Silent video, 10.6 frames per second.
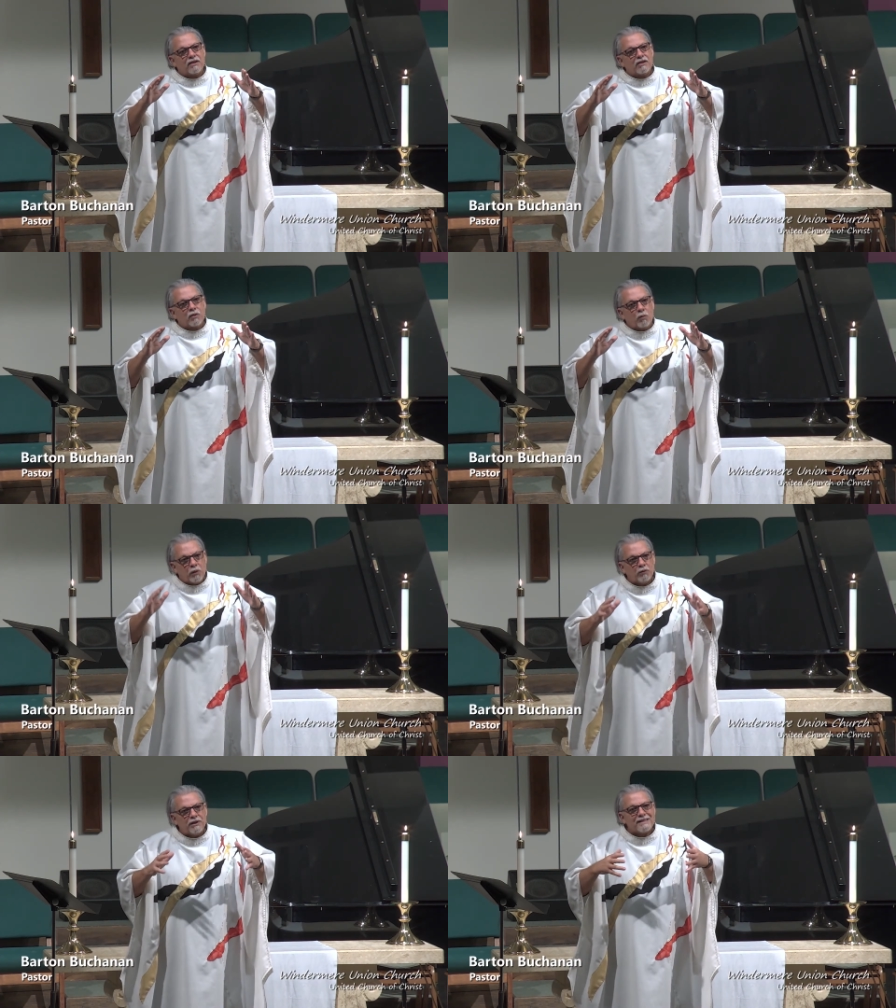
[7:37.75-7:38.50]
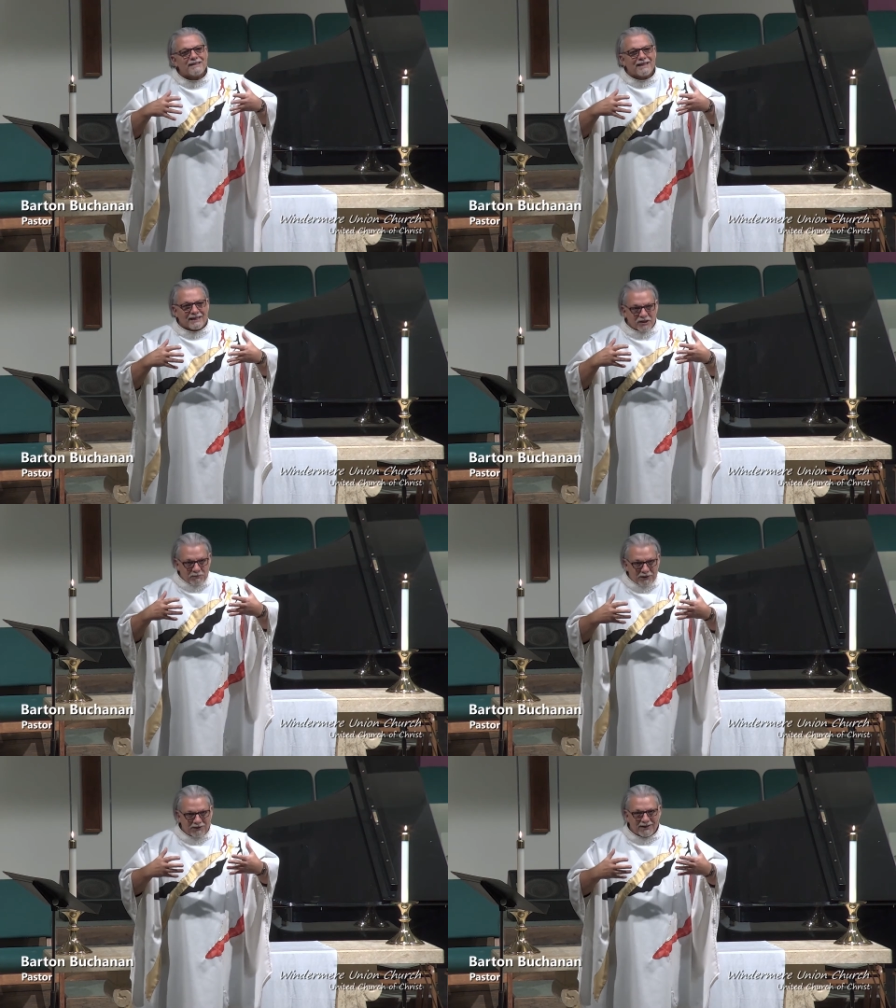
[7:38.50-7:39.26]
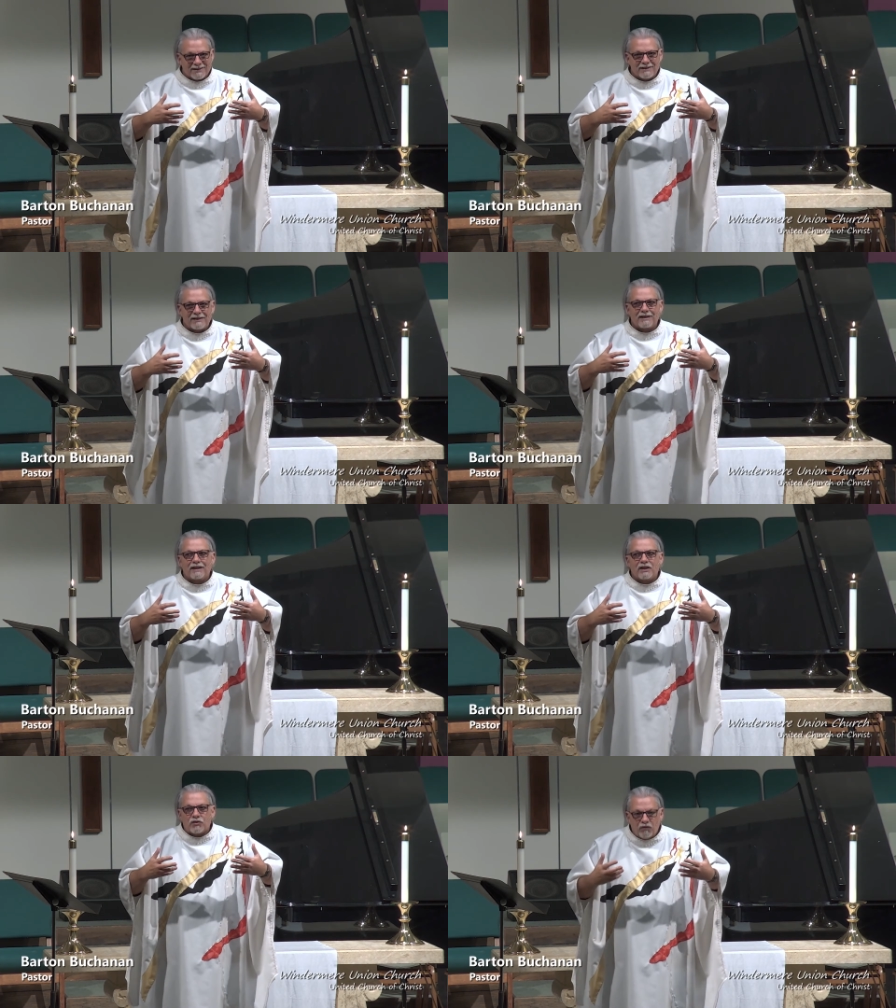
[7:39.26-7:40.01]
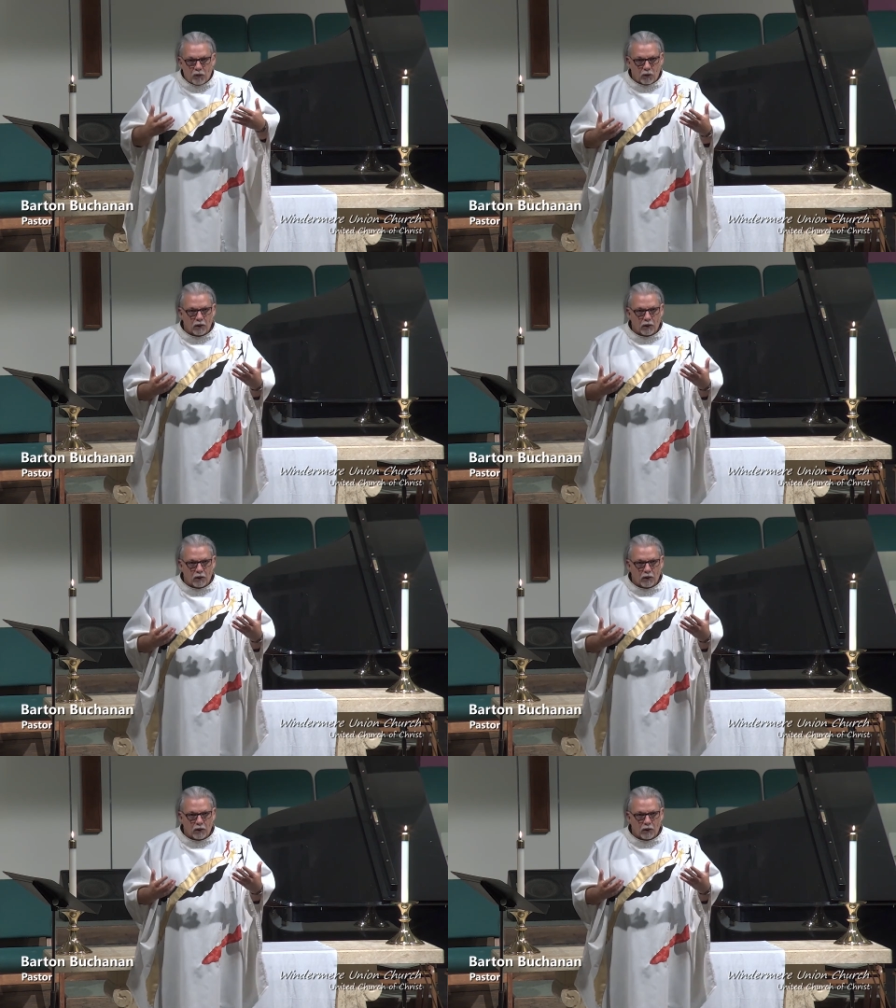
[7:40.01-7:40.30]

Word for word: the wilderness experience is for.